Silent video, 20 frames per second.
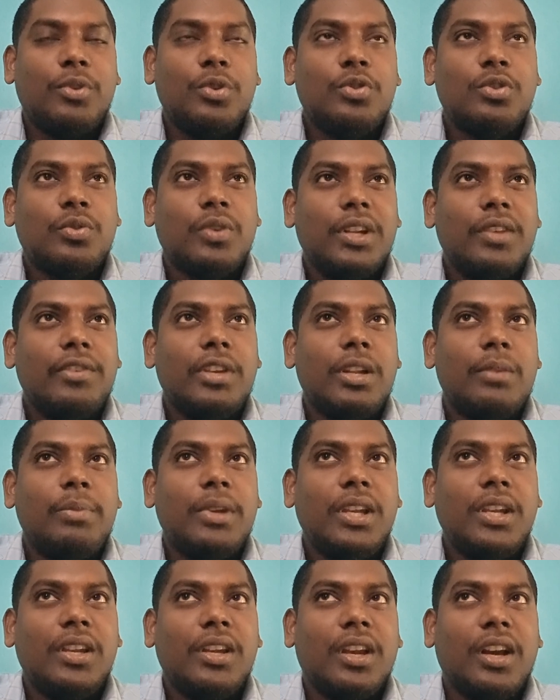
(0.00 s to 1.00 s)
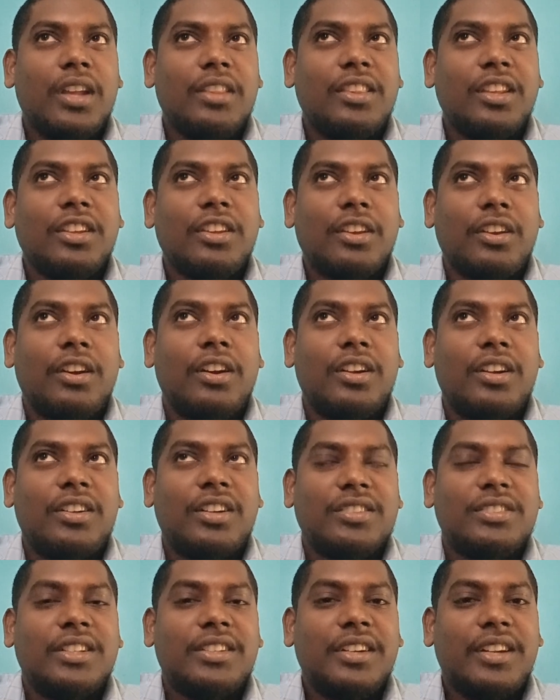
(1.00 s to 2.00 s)
usually we'll be thinking
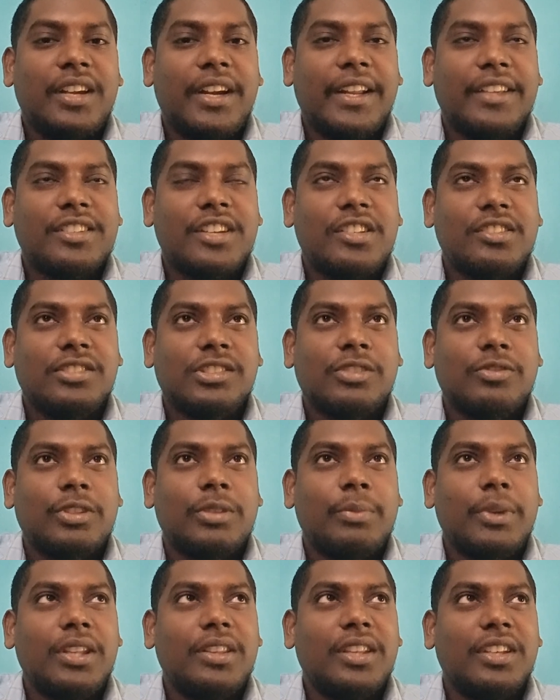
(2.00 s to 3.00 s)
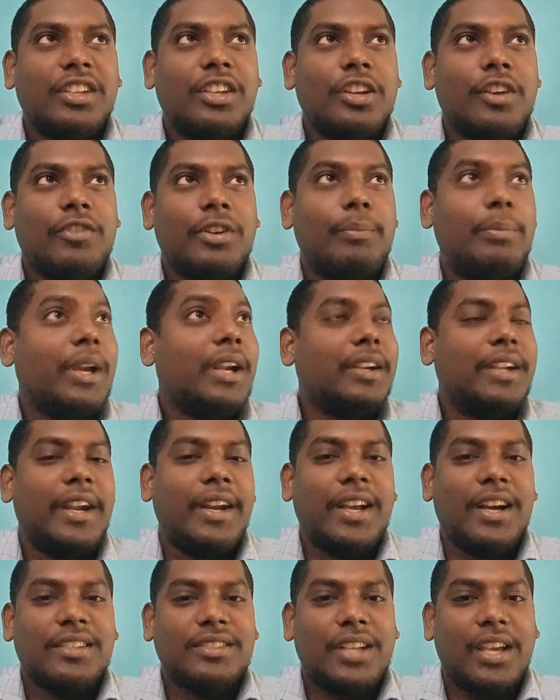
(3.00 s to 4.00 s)
as a data scientist, we'll be thinking of a big
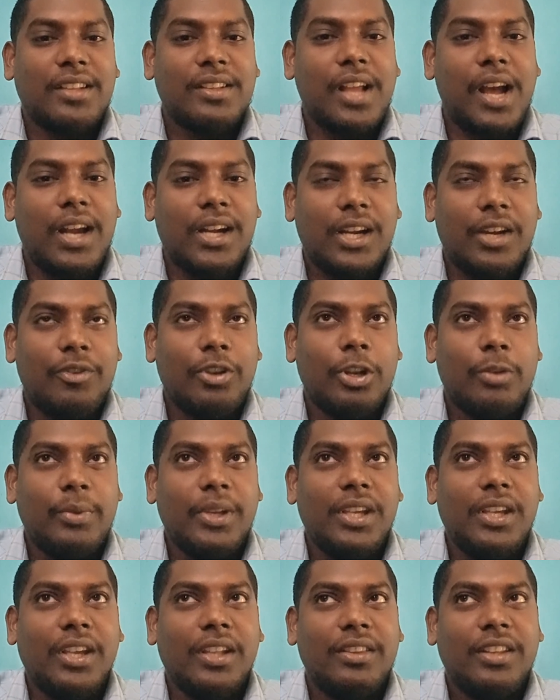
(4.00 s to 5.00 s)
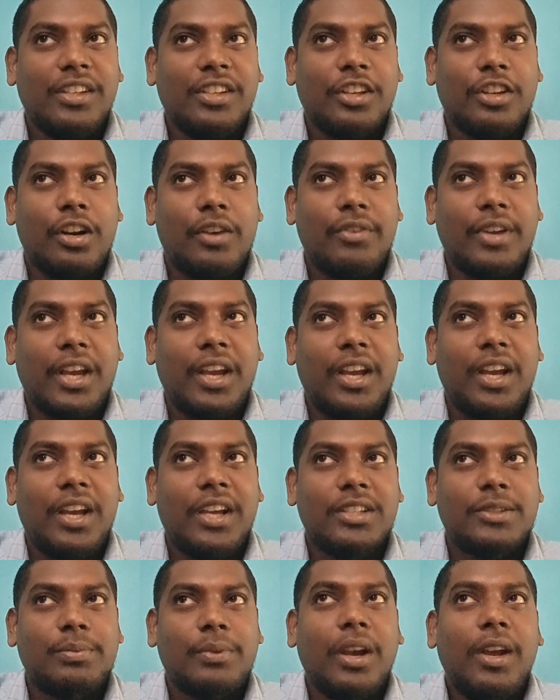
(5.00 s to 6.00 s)
data like that. We'll be thinking of
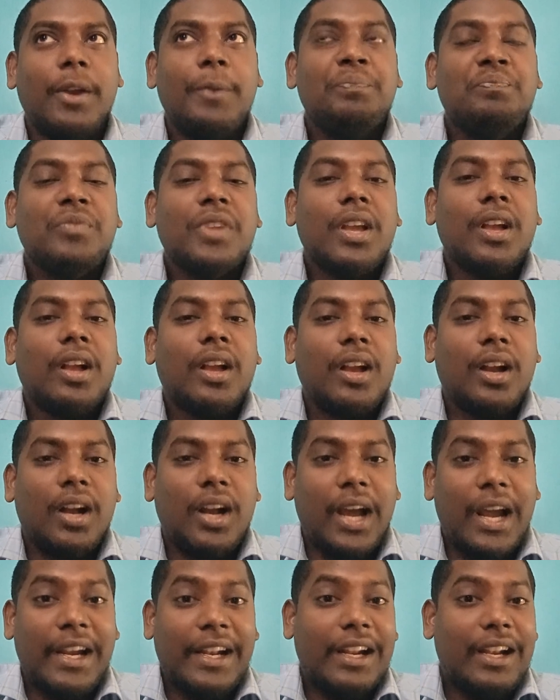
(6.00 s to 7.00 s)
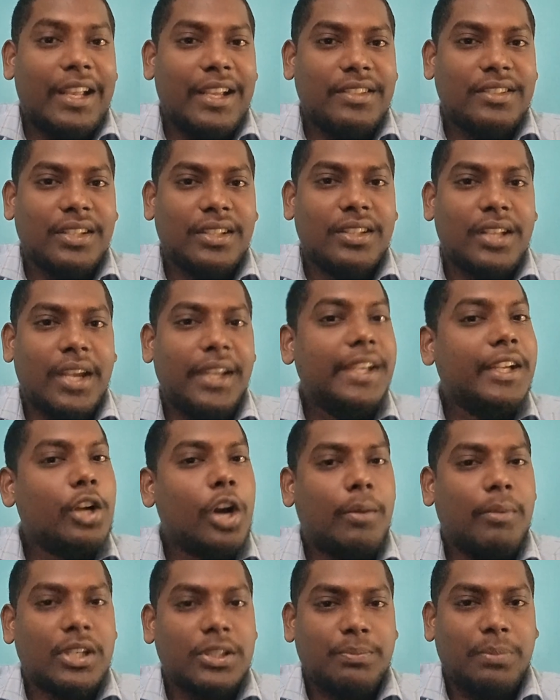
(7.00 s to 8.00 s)
analyzing the
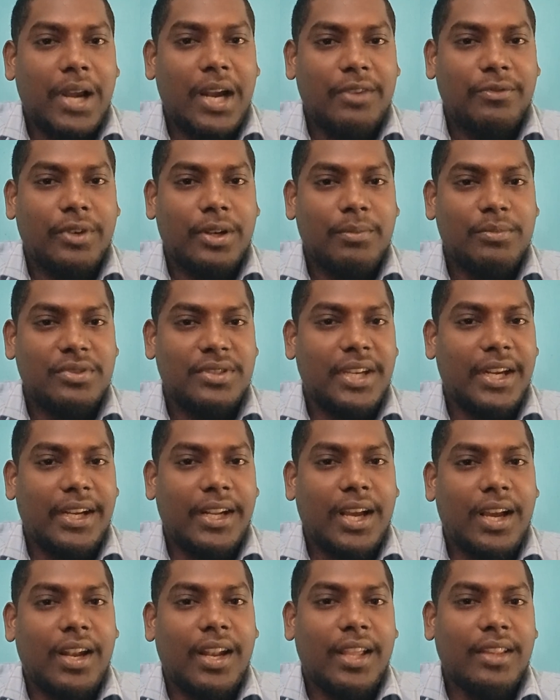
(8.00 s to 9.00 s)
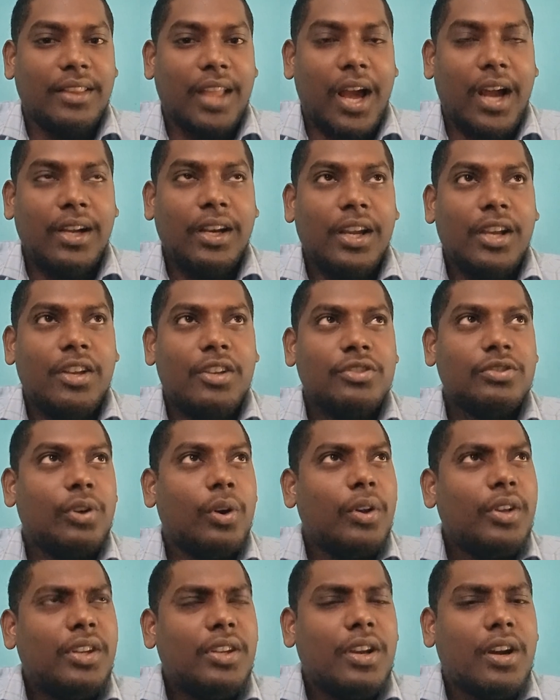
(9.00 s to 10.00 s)
e-commerce platforms data like that.
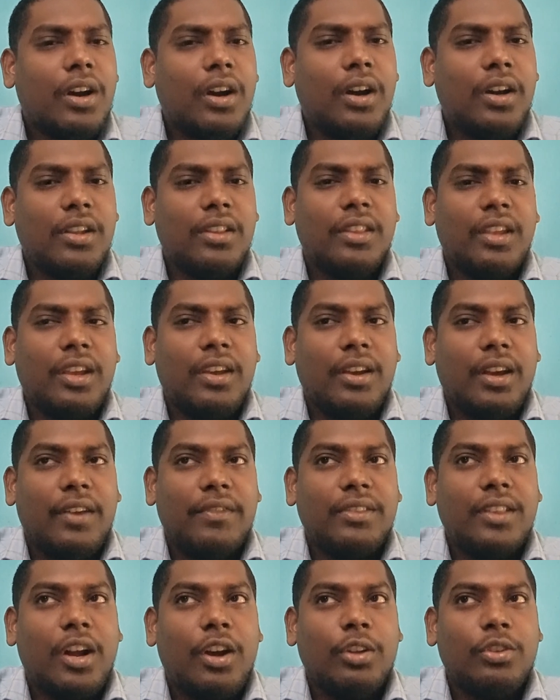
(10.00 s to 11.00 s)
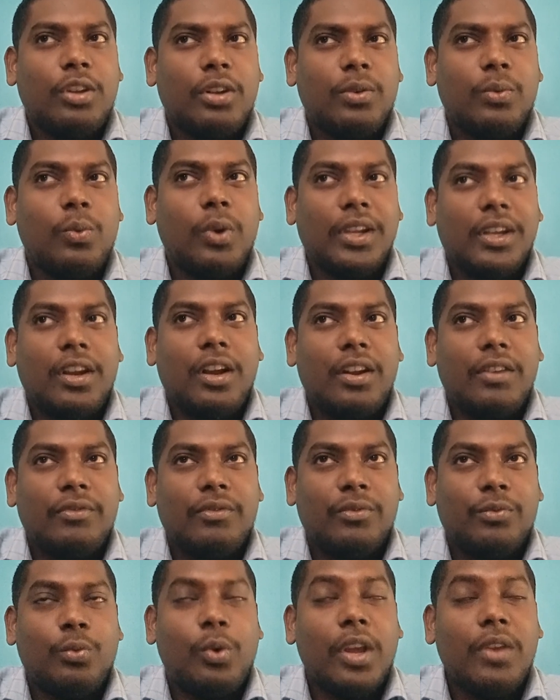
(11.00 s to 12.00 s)
So here they have thought that
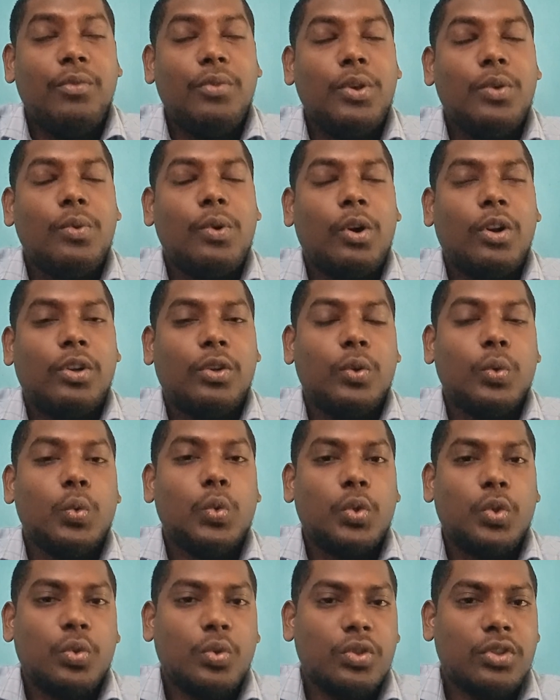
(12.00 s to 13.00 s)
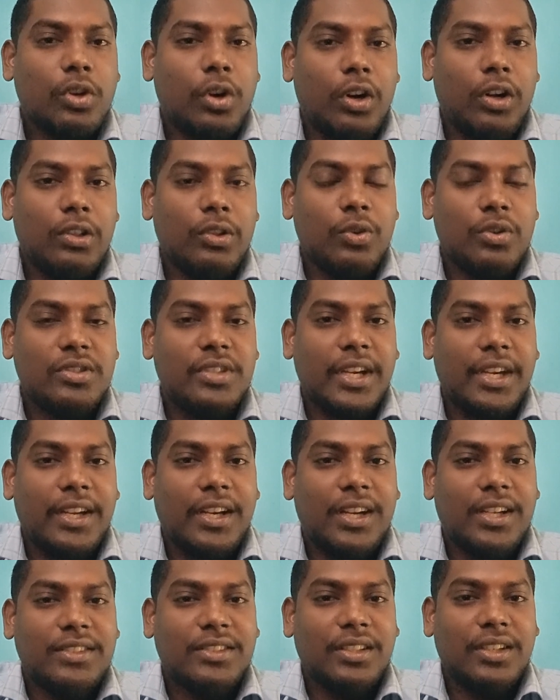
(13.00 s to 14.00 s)
why we want to use all those
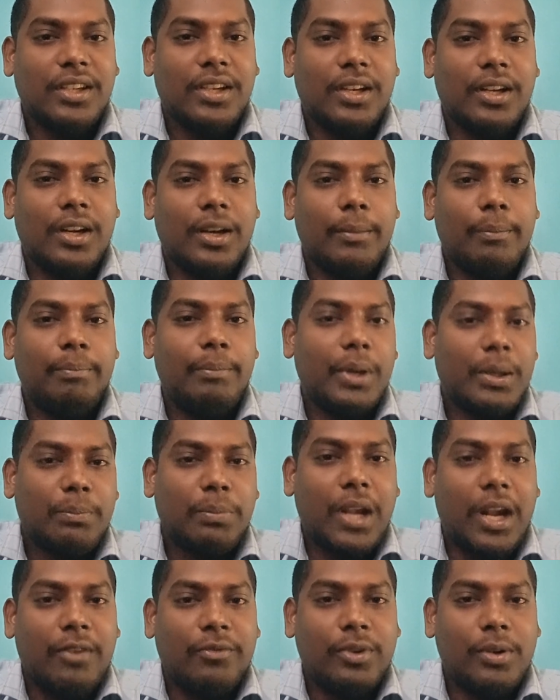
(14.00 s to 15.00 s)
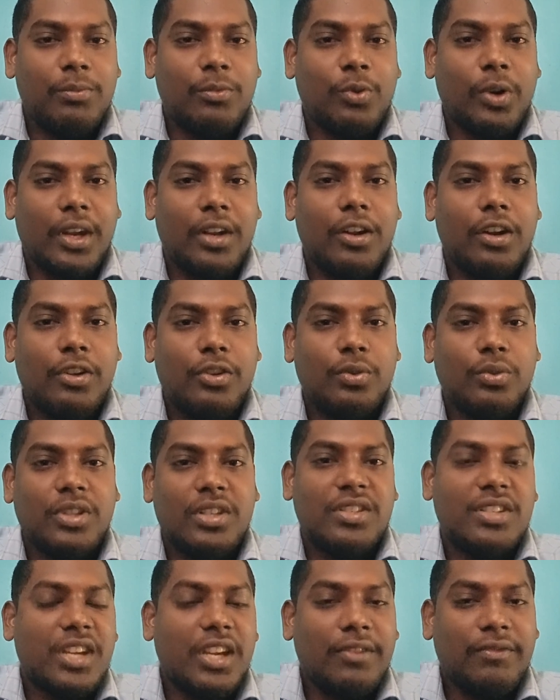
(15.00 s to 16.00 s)
data in a big platform? Why not to the
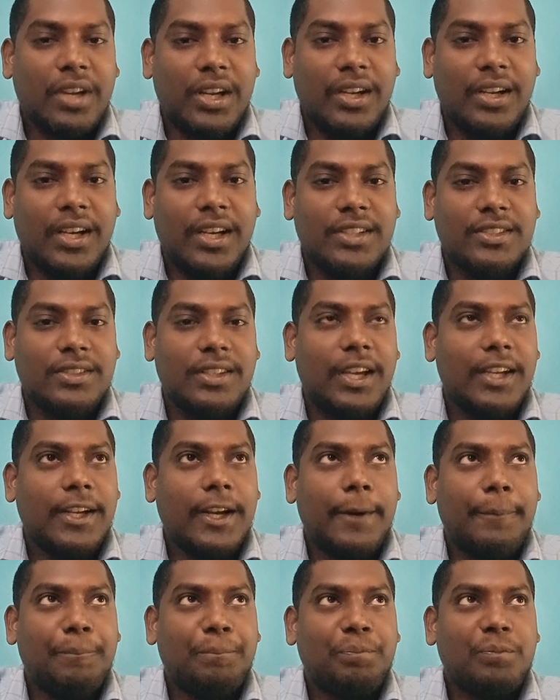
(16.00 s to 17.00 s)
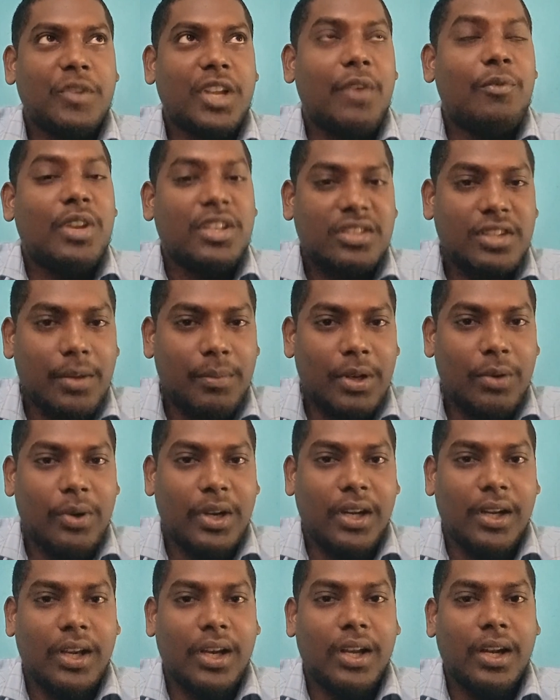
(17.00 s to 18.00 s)
street vendors like a vegetable
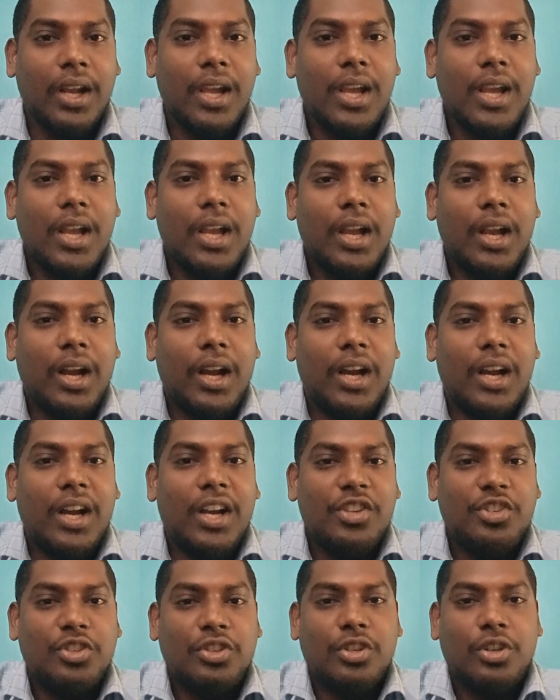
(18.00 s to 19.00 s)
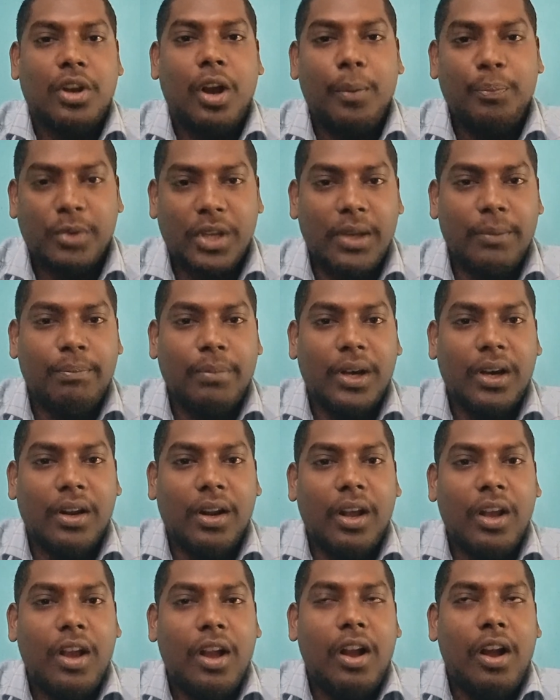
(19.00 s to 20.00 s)
vendor, a
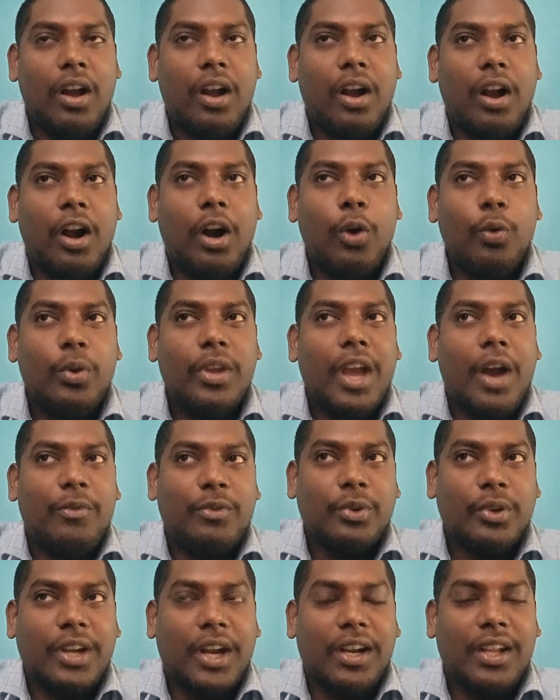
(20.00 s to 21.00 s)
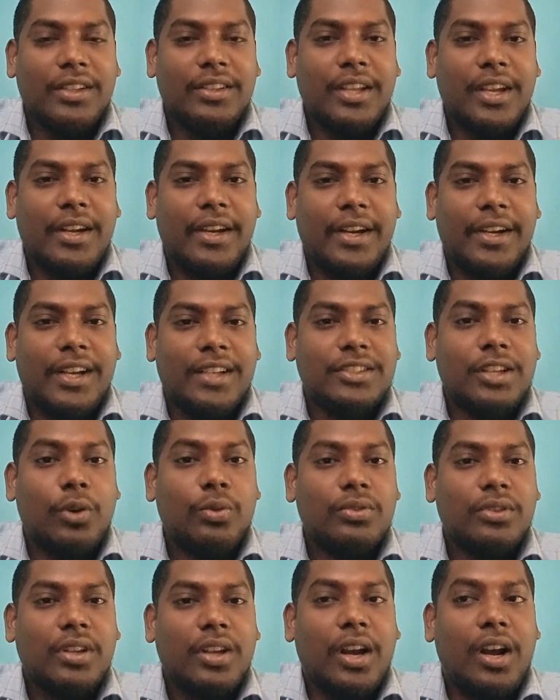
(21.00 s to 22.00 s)
shopkeeper? How we have to collect their data,
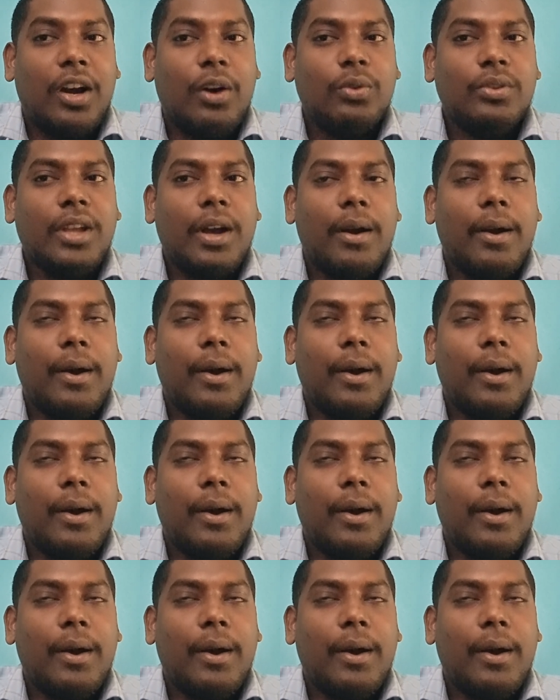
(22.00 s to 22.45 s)
how